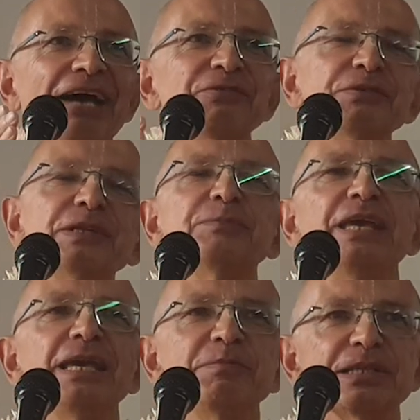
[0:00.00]
we will be
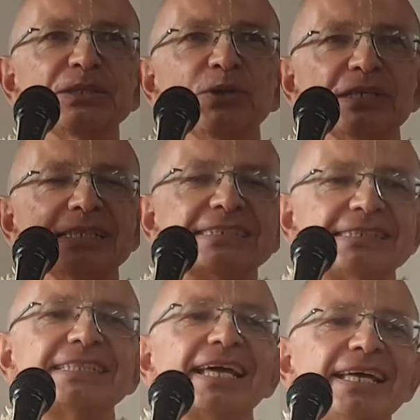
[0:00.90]
able to
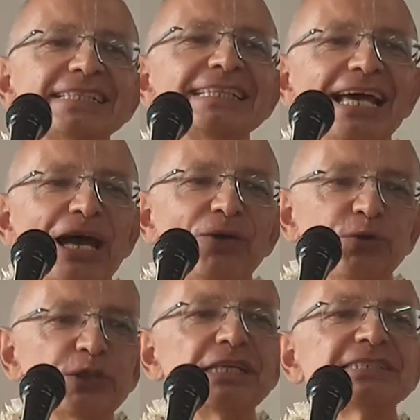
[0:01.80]
understand
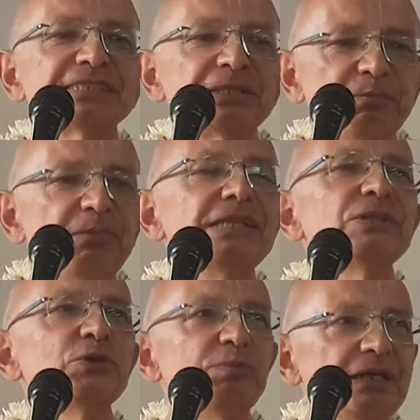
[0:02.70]
what does it
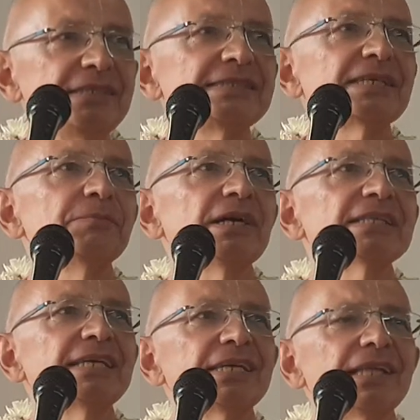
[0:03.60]
mean to be in
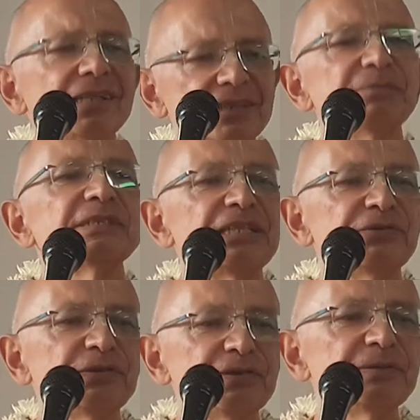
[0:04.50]
Samadhi, and ultimately
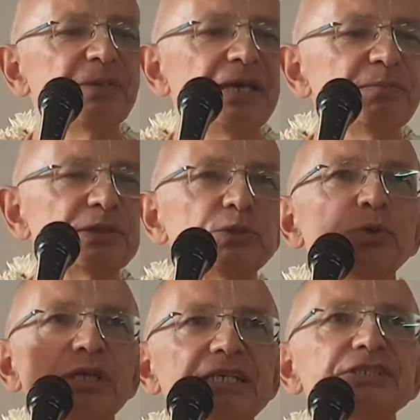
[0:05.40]
we will be able
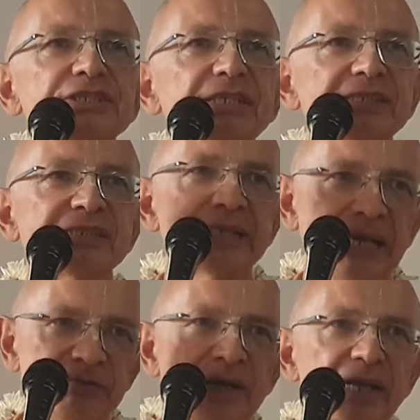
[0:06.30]
to reach this
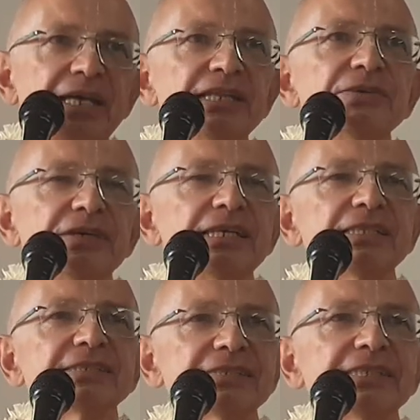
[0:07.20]
very
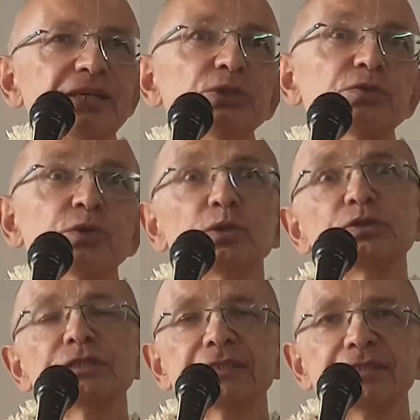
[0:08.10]
elevated state of
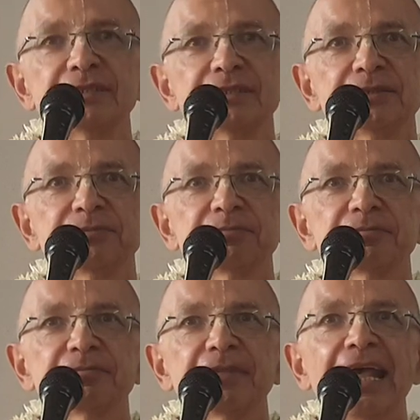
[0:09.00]
consciousness.
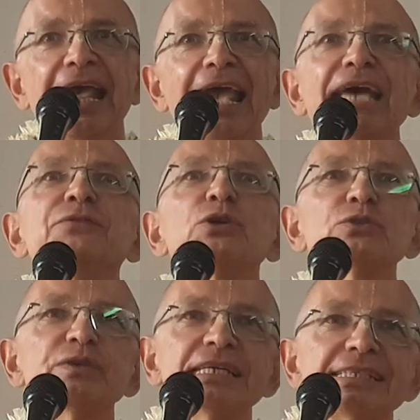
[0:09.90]
And
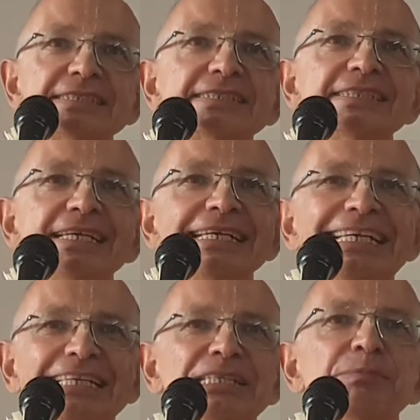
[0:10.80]
what we can see
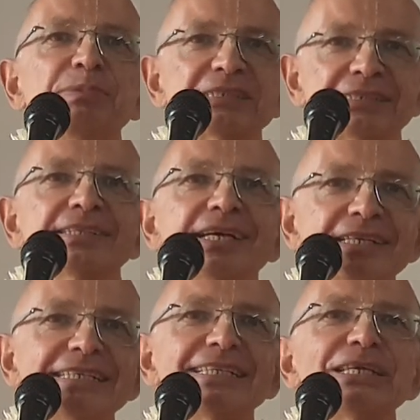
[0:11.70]
in the
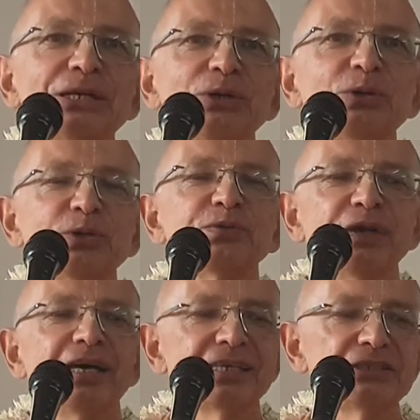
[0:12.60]
personality of
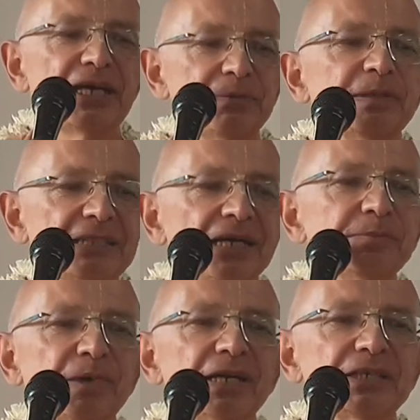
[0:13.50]

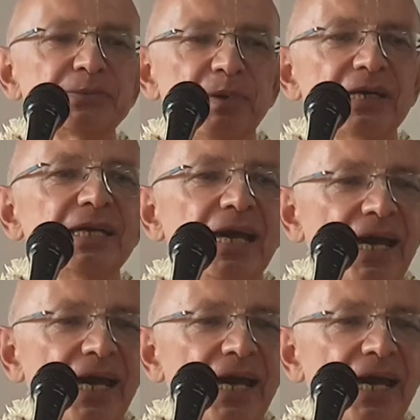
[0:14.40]
Jayapataka Maharaj by